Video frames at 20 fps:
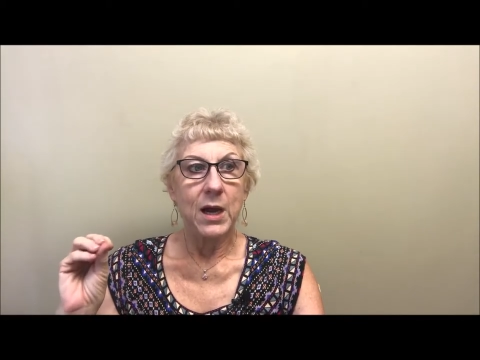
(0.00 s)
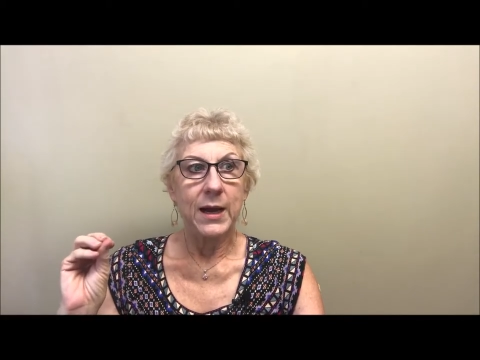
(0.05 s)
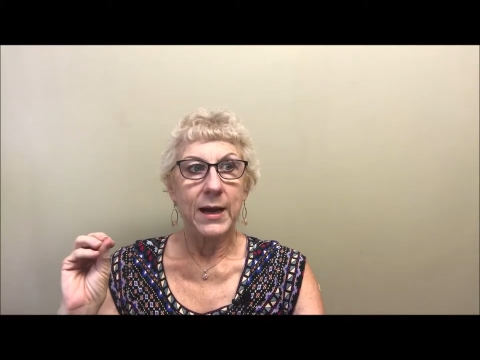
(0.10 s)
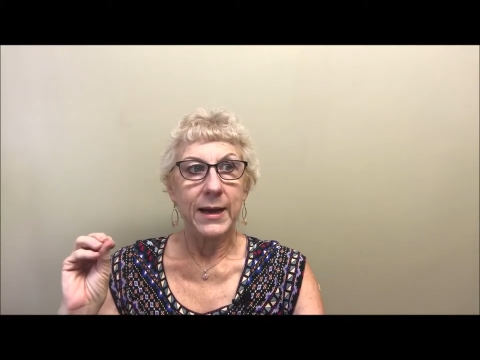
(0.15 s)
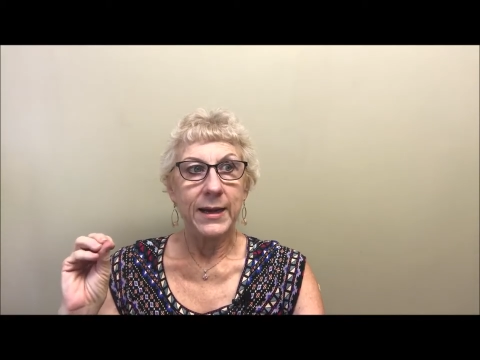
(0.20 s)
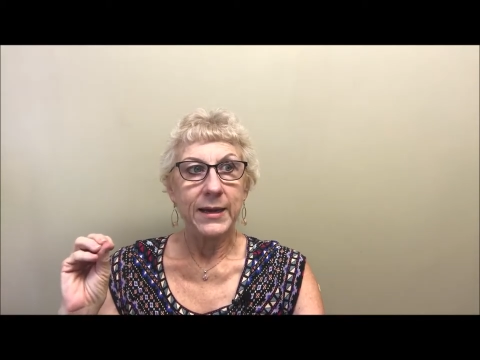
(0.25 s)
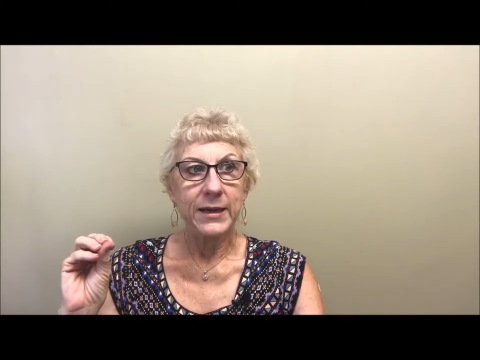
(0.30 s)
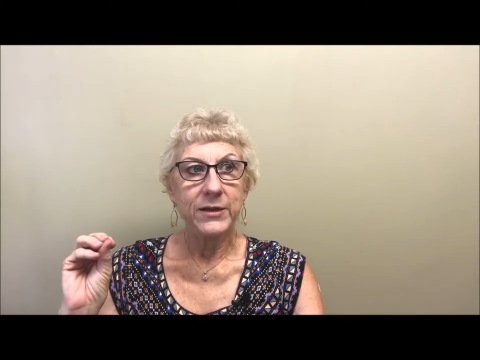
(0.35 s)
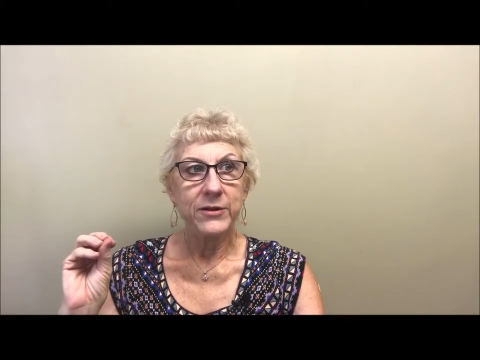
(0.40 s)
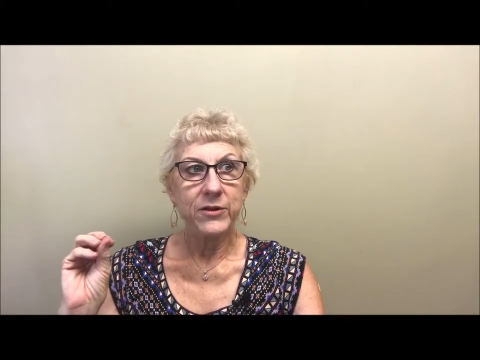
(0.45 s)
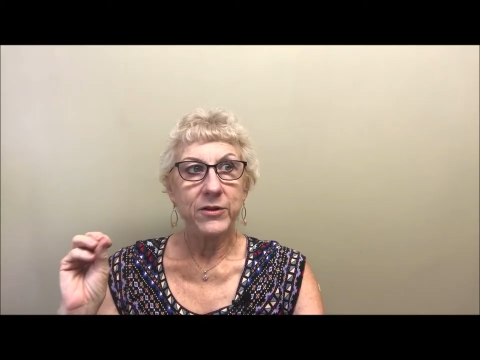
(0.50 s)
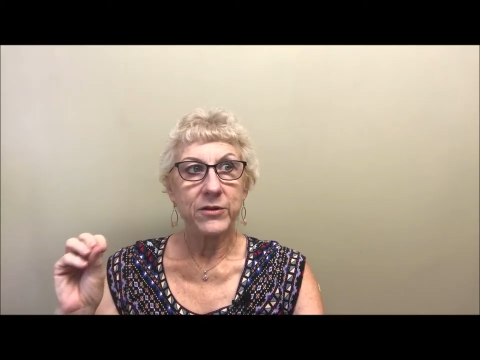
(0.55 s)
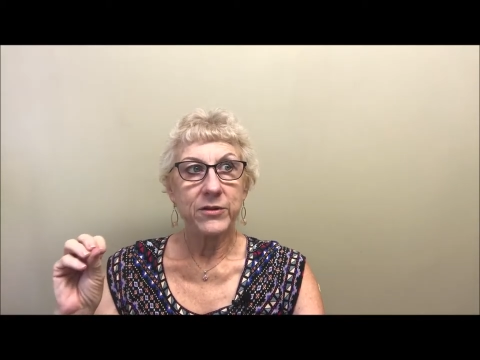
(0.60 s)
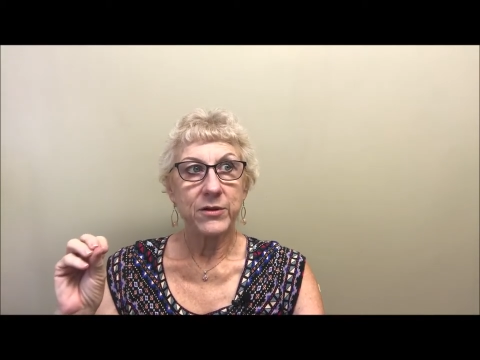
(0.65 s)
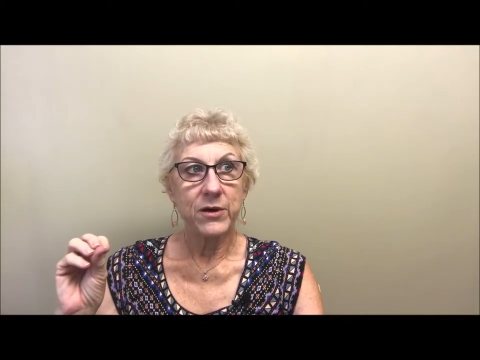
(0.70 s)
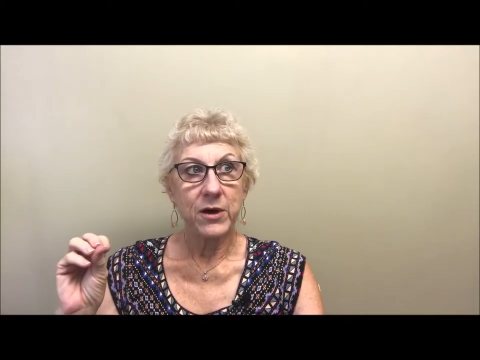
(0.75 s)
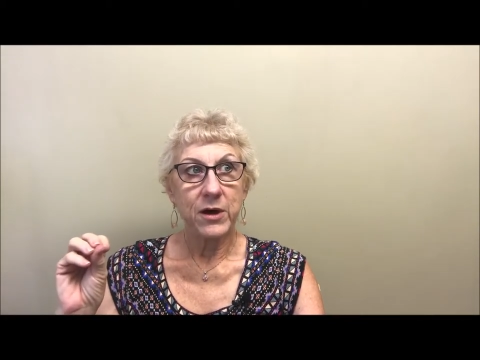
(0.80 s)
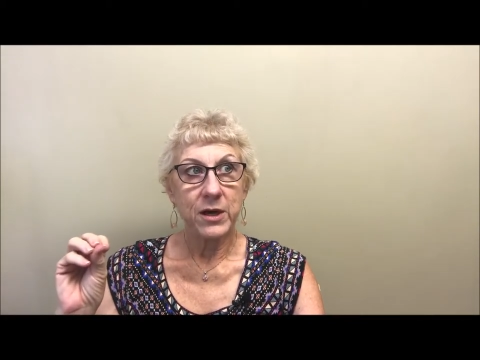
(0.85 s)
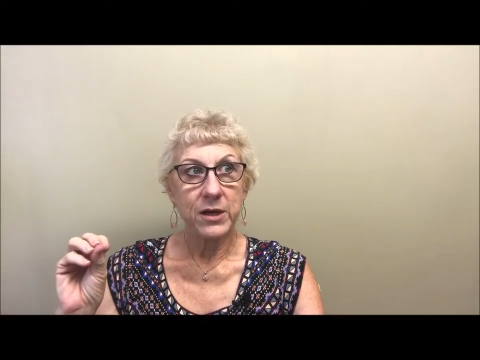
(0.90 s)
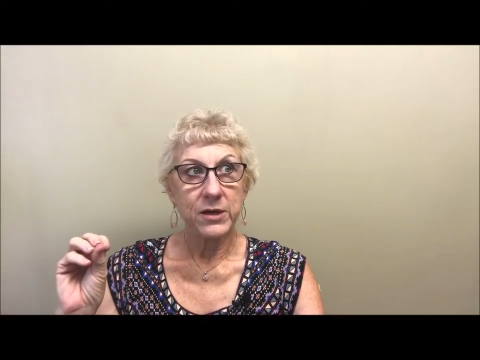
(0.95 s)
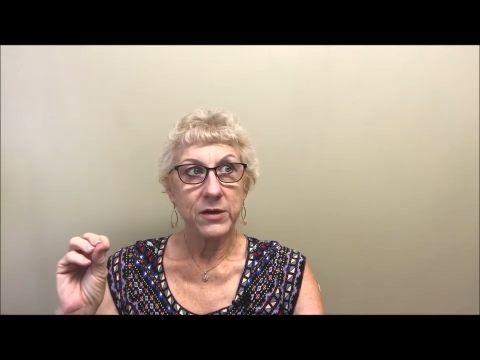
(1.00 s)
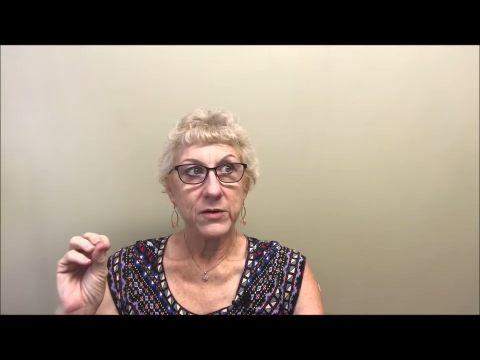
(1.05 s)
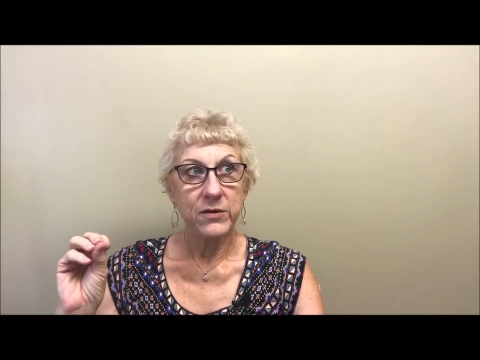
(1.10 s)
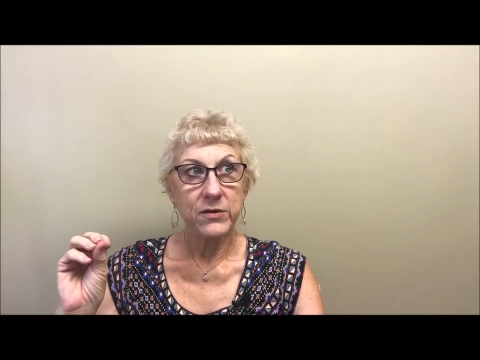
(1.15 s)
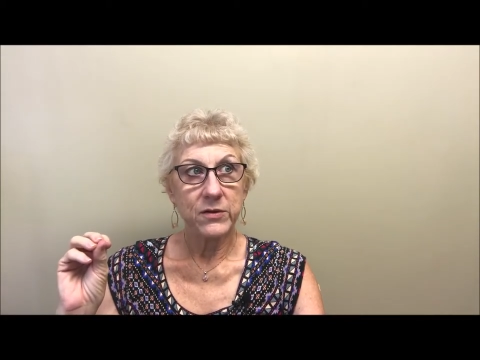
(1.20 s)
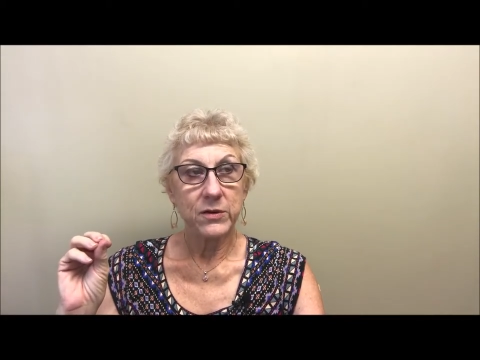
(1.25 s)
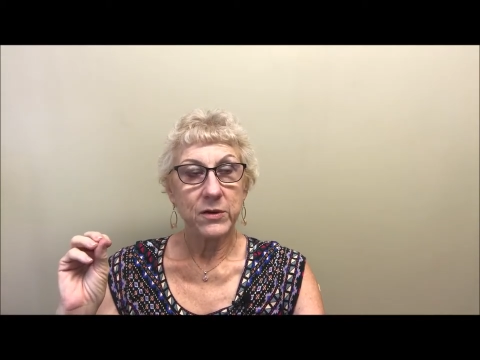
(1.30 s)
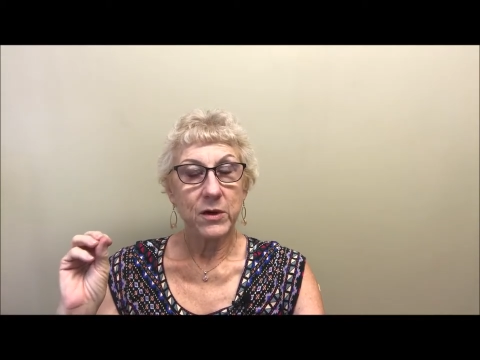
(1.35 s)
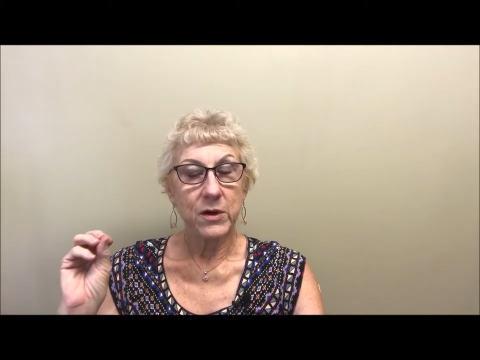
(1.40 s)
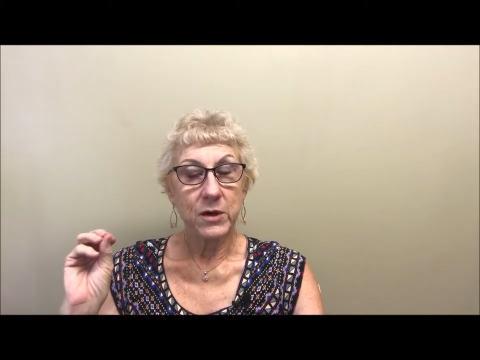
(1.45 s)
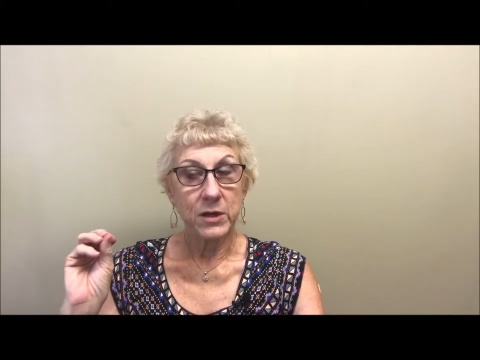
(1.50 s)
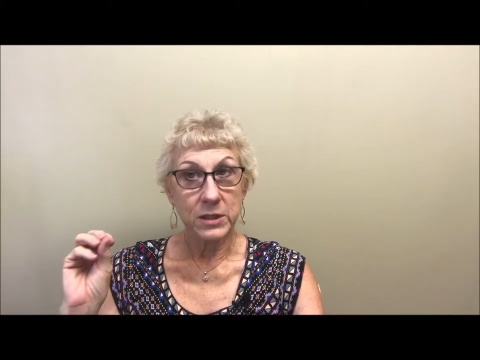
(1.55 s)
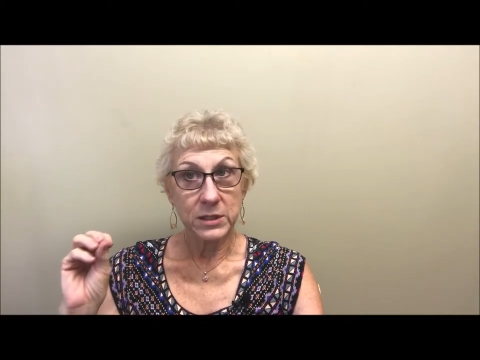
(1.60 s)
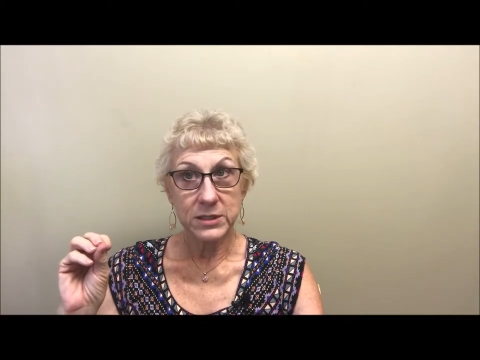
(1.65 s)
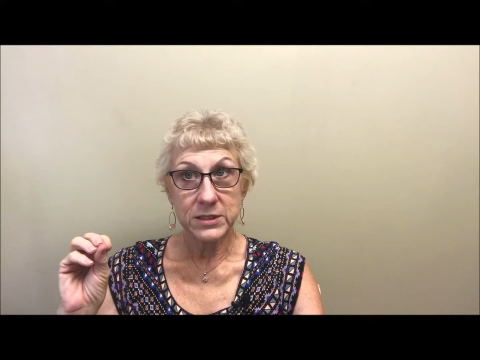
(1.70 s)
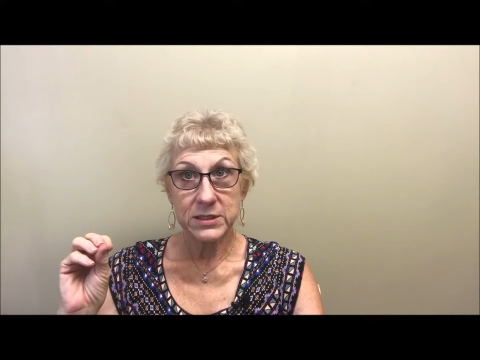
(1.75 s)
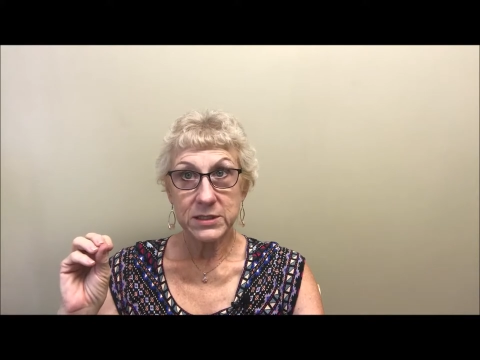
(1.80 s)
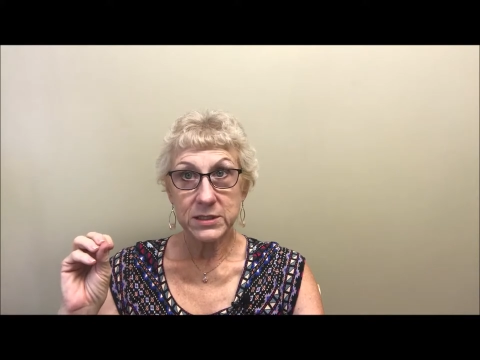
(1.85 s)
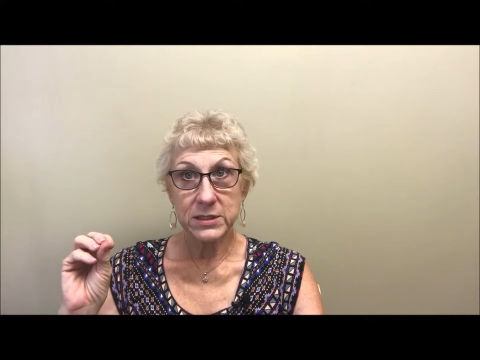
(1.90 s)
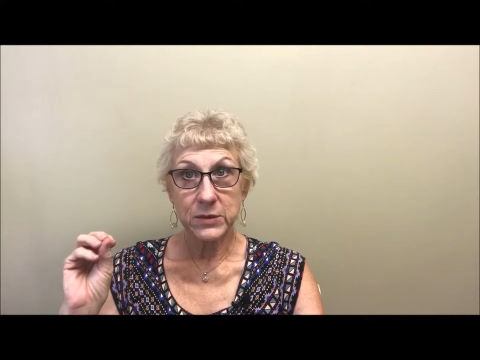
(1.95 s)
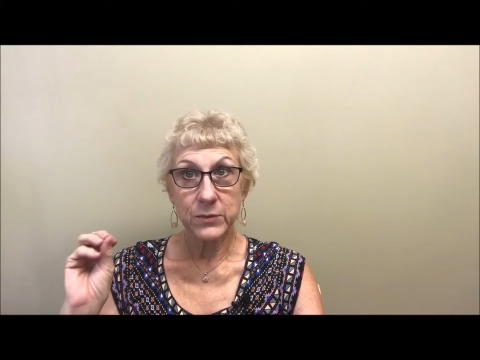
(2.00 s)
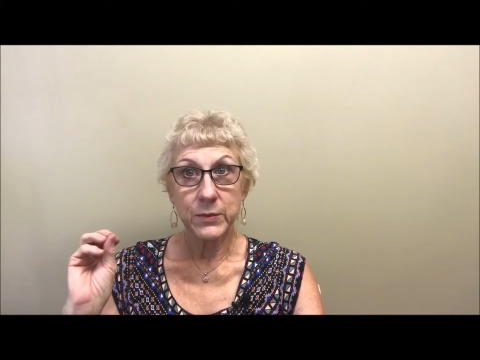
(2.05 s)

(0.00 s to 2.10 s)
I had thought, honestly,